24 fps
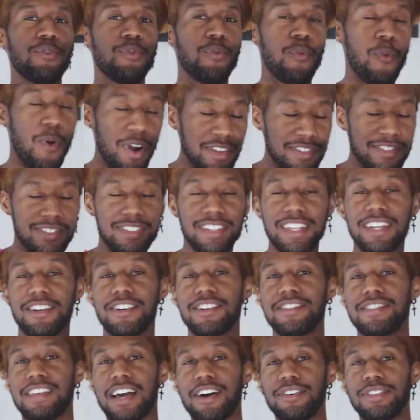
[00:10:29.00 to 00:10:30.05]
what
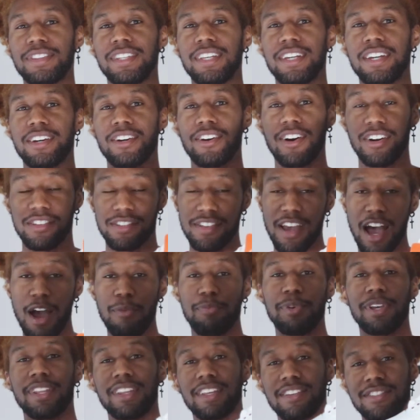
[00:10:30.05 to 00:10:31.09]
sneakers out there are
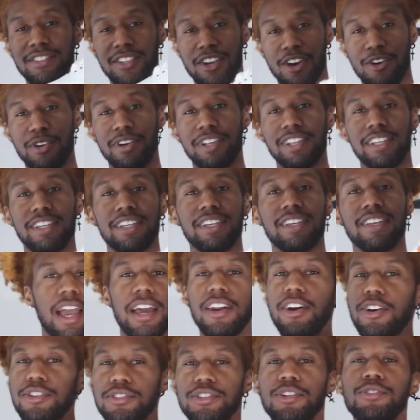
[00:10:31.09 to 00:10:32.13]
topping this currently?
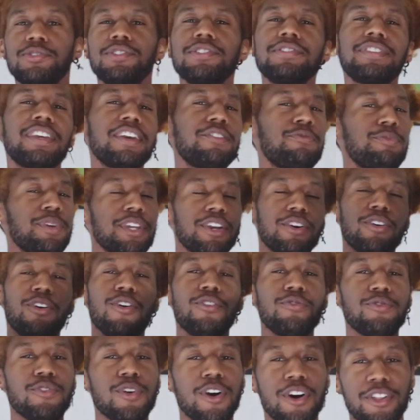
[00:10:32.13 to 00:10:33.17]
And also, just give me your
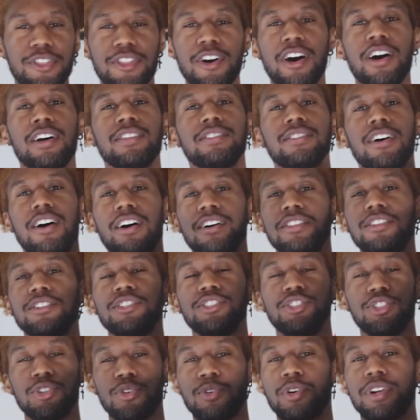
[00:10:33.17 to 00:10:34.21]
overall thoughts on the
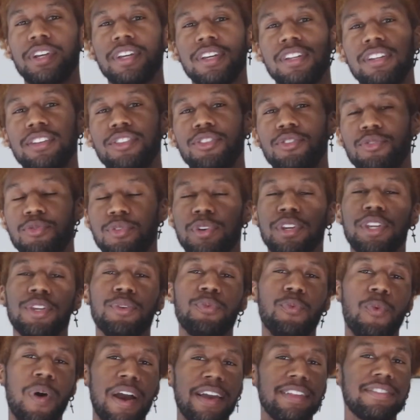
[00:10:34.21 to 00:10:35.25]
Jordan 3
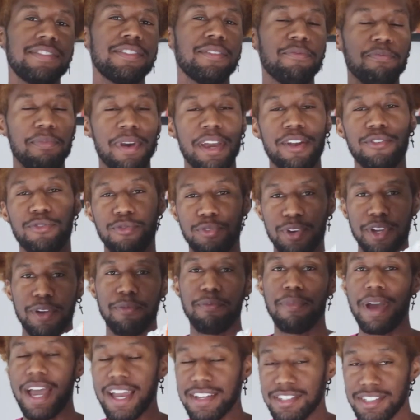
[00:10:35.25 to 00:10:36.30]
White Cement
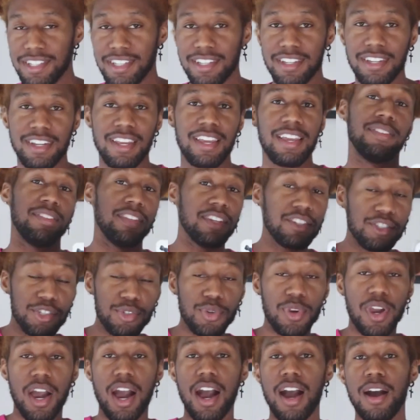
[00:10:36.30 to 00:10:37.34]
Reimagined. Did
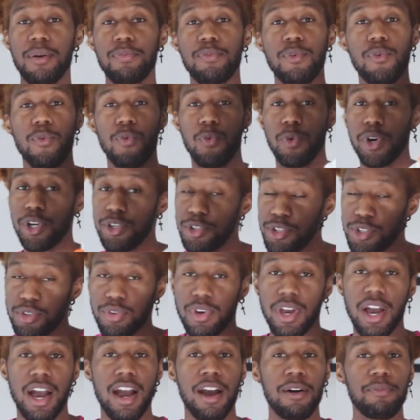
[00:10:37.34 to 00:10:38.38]
you cop? Will you
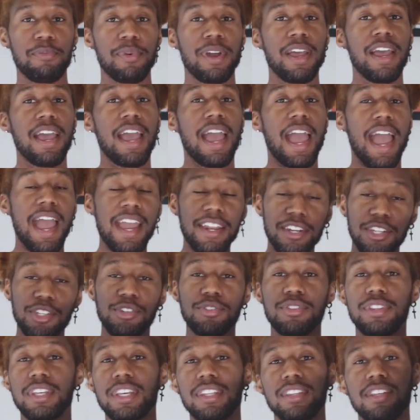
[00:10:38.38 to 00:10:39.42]
cop? And do
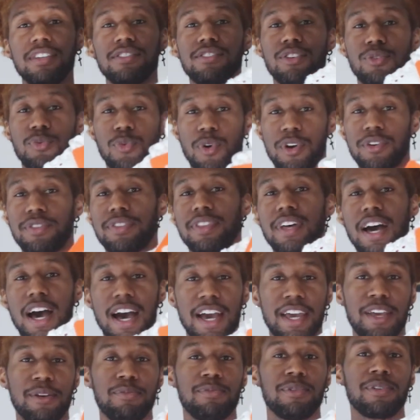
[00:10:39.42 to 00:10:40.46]
you think these are worth the
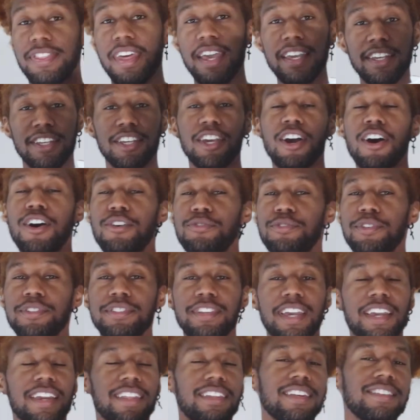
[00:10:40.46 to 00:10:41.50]
hype? Thank y'all for
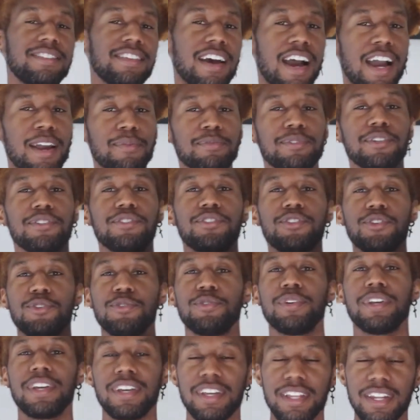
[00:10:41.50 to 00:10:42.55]
taking the time to
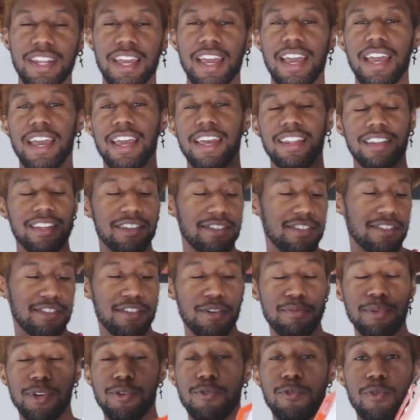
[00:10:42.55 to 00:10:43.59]
tune in and listen
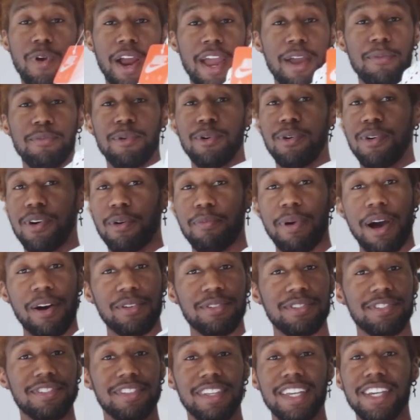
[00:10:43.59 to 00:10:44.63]
to me ramble
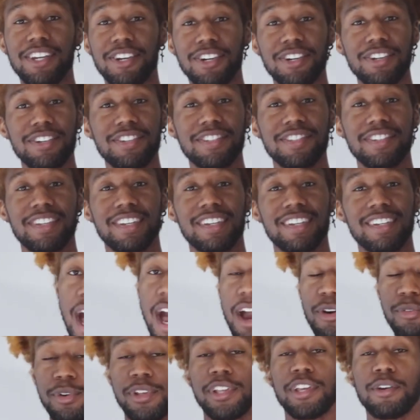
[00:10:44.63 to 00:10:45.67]
about sneakers.
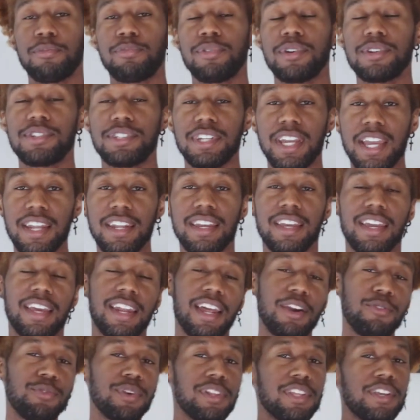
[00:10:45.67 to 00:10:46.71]
I really appreciate it,
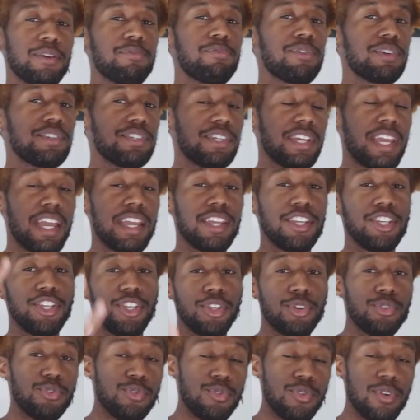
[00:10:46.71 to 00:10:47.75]
and I really appreciate
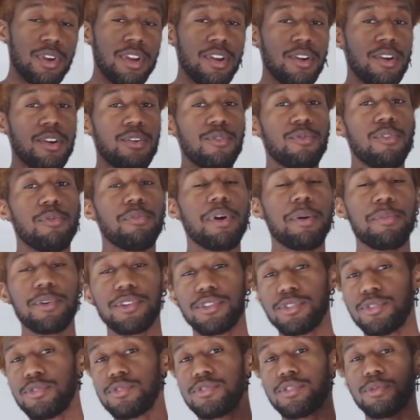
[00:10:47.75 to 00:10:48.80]
you. Remember
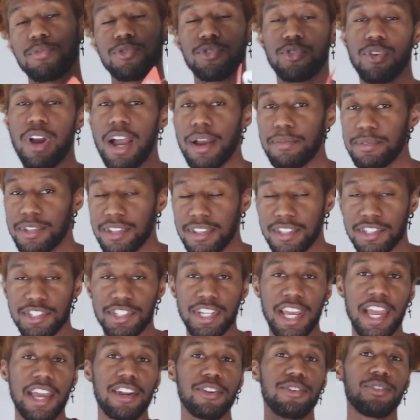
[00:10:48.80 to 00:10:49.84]
to subscribe to the
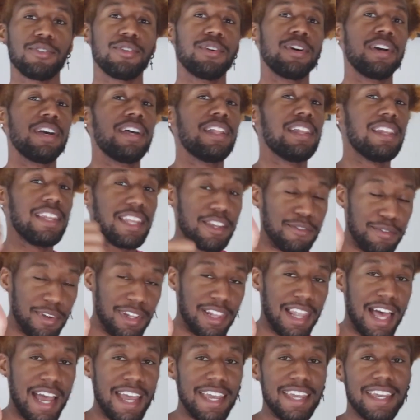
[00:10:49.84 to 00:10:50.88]
channel, leave a
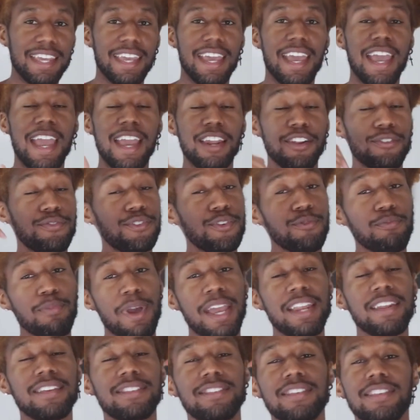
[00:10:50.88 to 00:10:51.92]
like, and if you
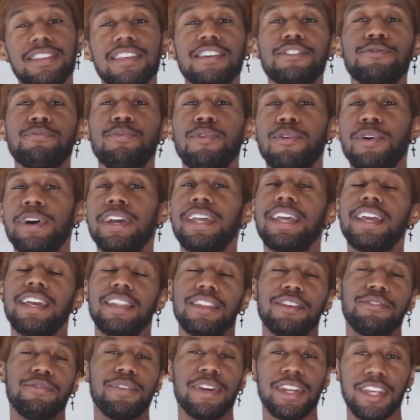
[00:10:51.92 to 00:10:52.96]
made it to this point
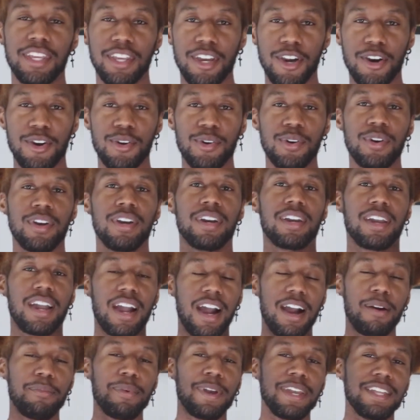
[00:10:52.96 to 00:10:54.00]
in the video,
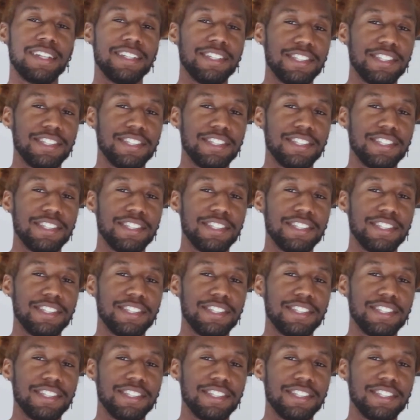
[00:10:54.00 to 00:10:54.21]
comment